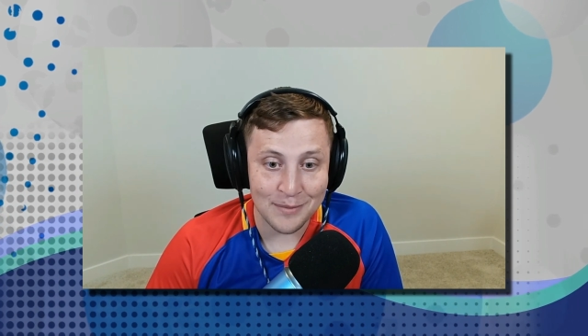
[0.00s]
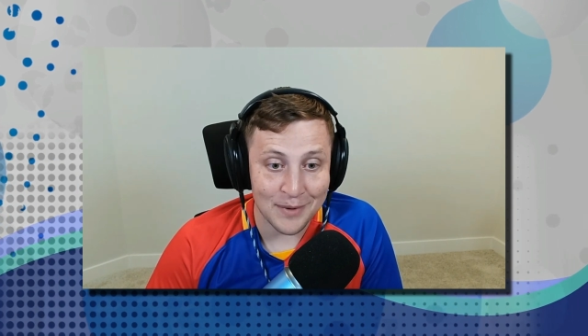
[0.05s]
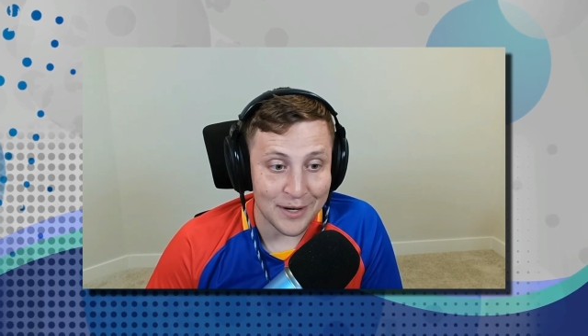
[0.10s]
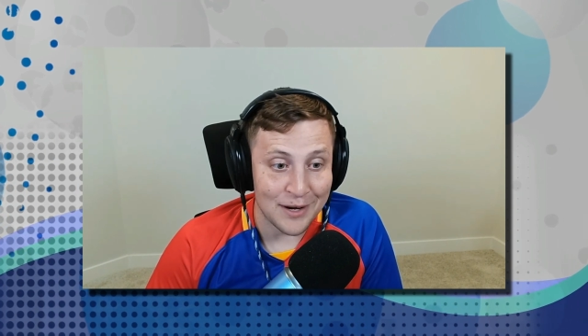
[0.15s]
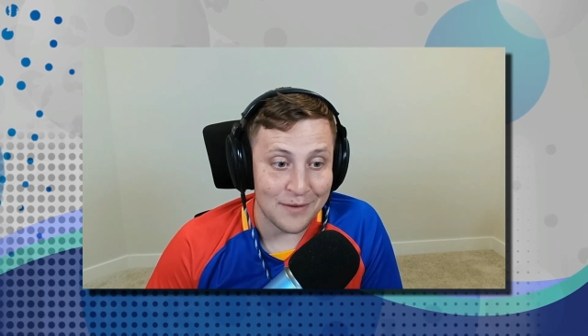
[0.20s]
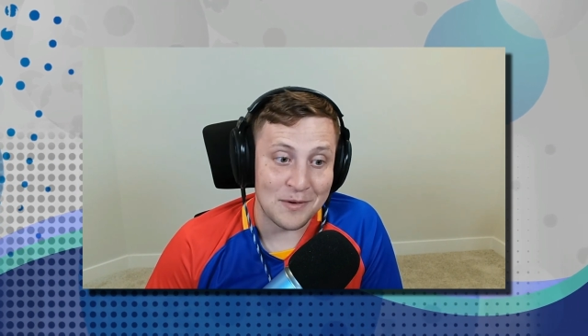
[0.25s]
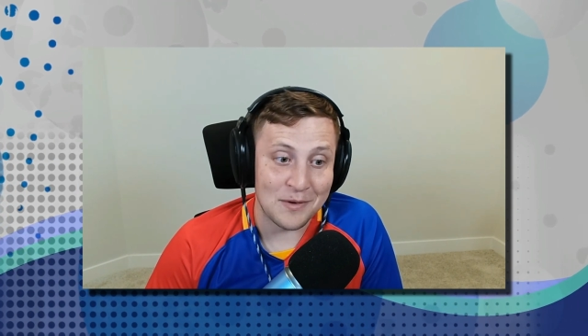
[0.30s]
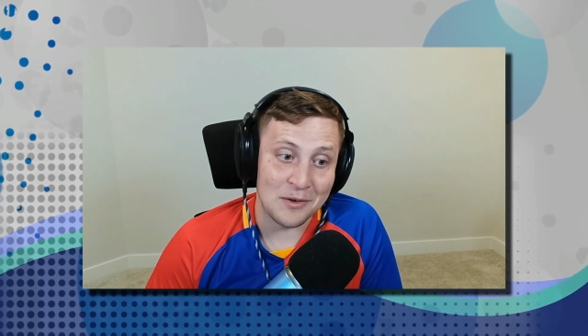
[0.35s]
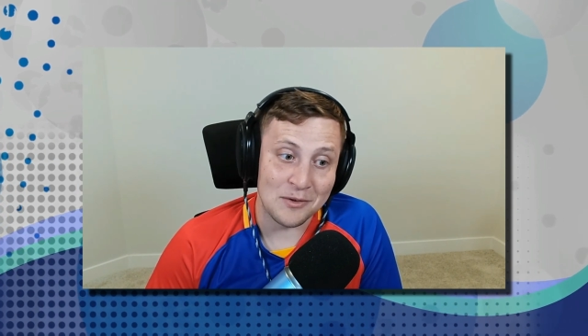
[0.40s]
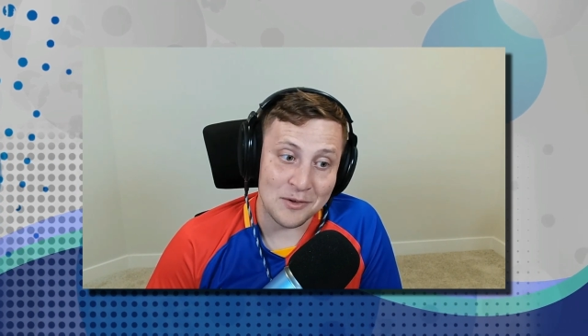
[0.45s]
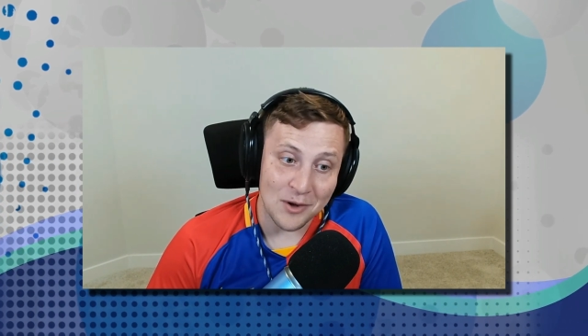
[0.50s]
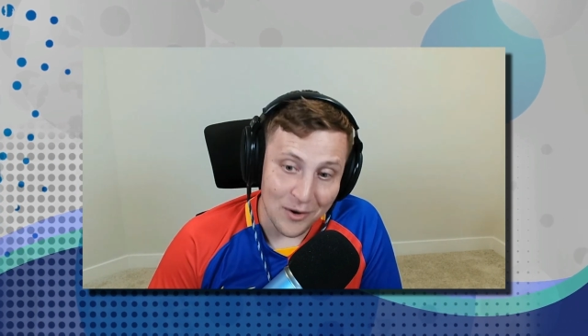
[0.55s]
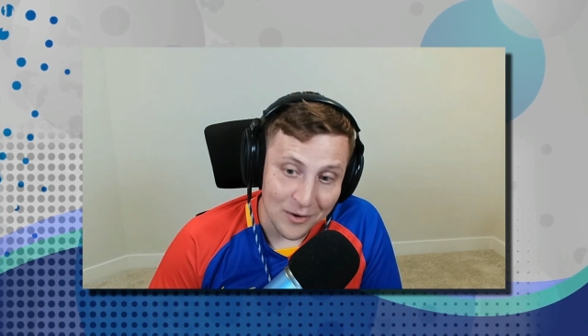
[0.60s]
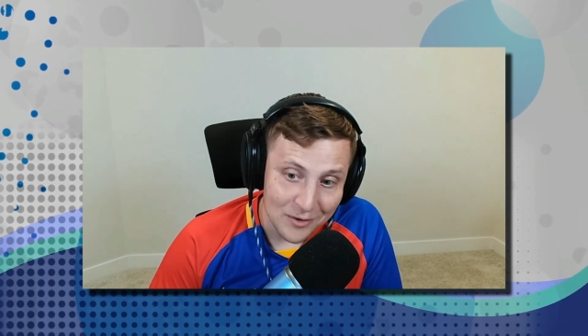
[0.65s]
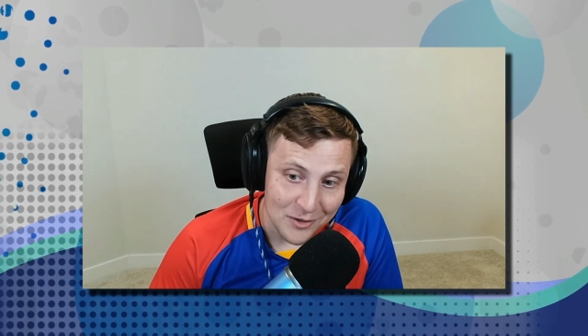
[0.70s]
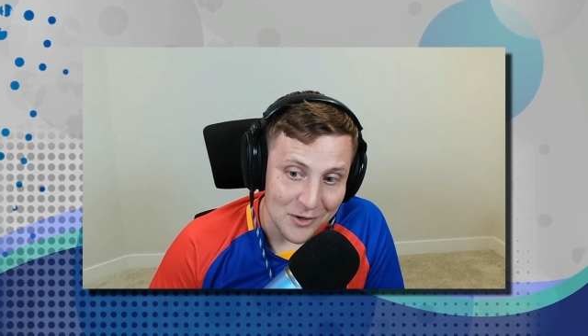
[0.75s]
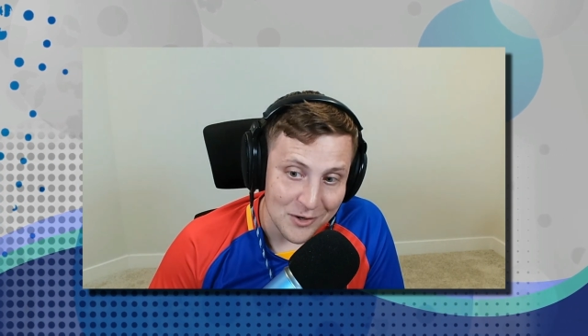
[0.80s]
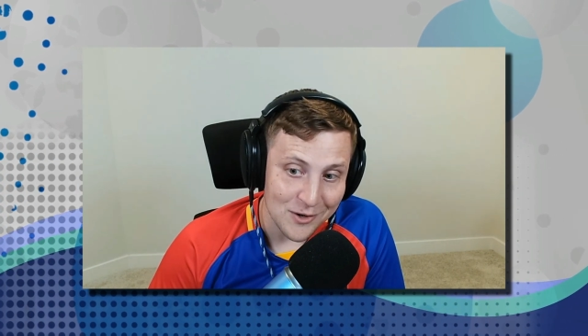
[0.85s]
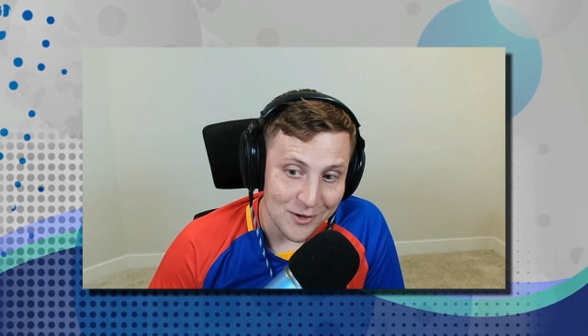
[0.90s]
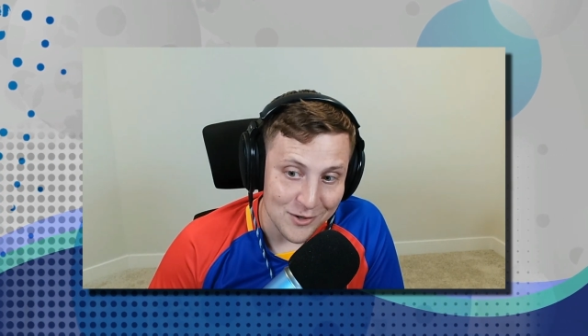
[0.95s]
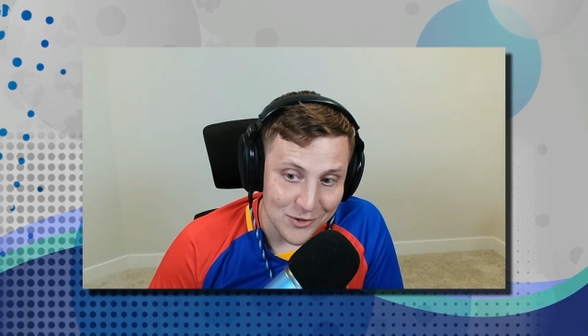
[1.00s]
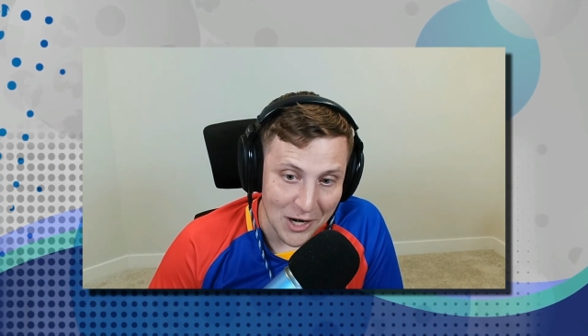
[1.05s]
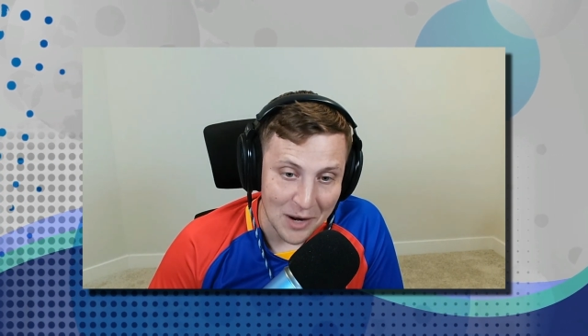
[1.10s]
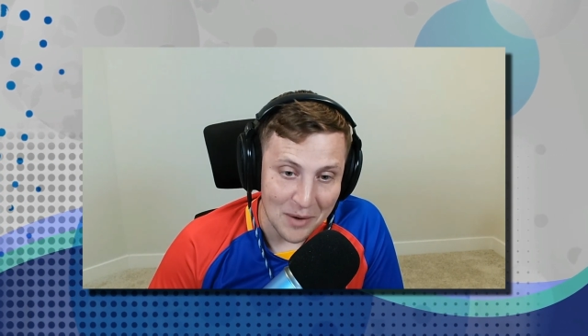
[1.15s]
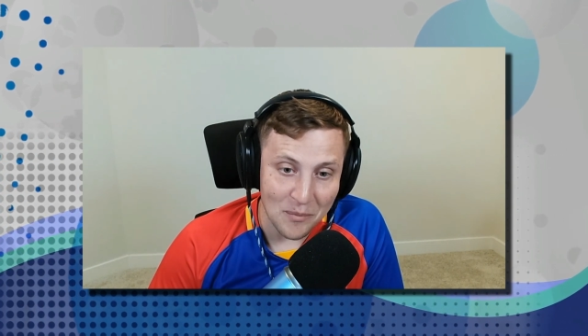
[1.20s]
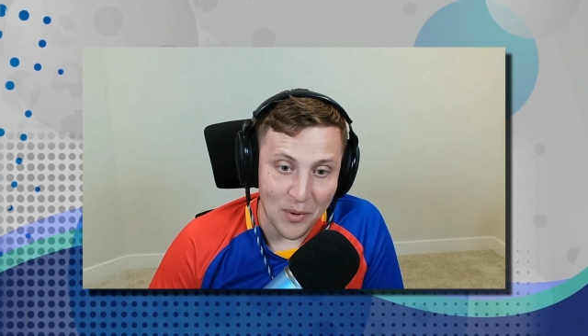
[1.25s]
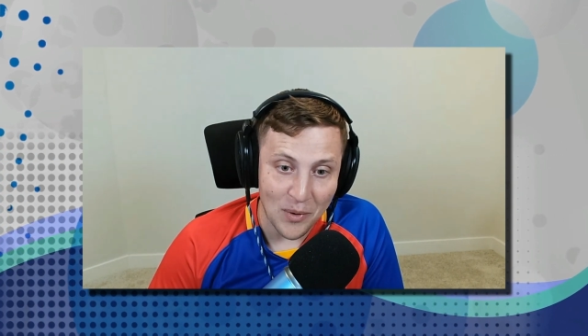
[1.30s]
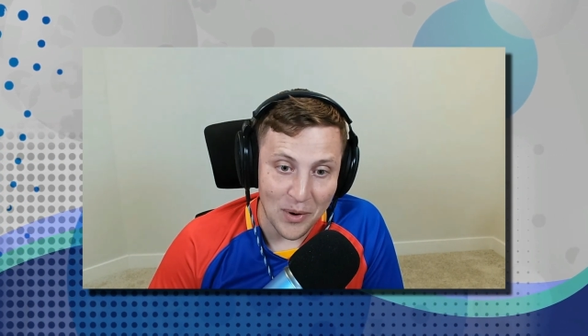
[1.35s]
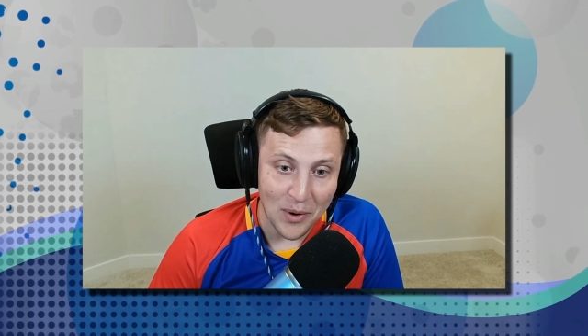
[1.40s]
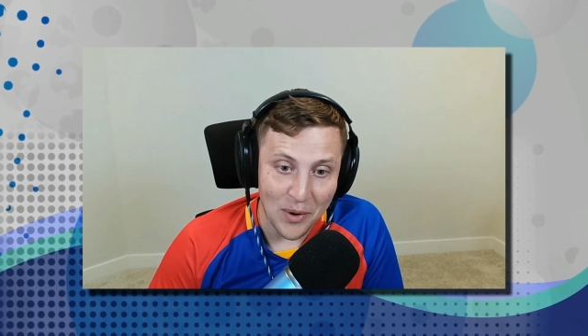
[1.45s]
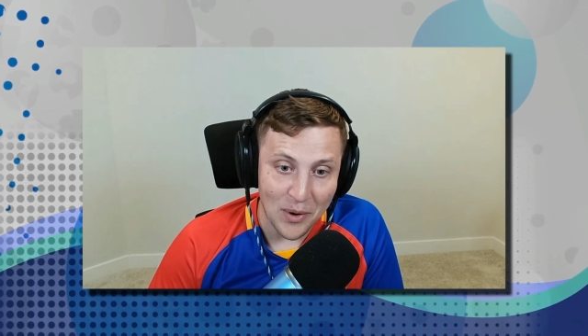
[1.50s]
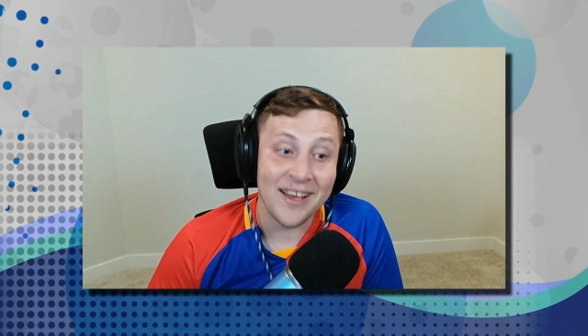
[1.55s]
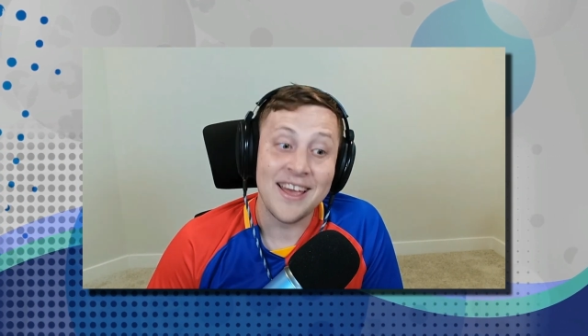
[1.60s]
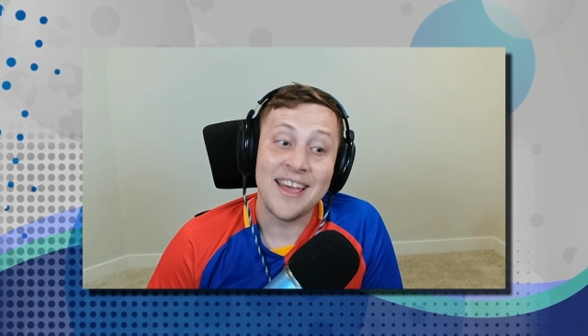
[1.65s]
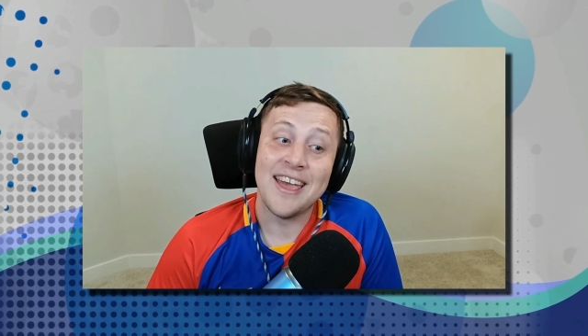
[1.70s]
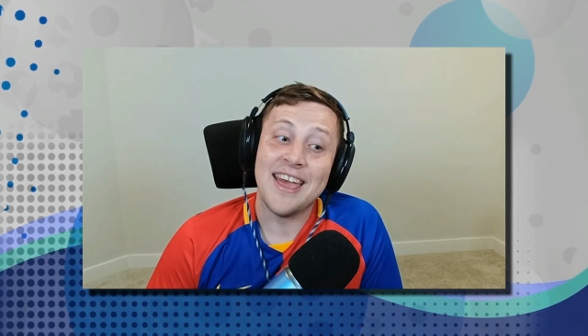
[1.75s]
but if you don't do your job well,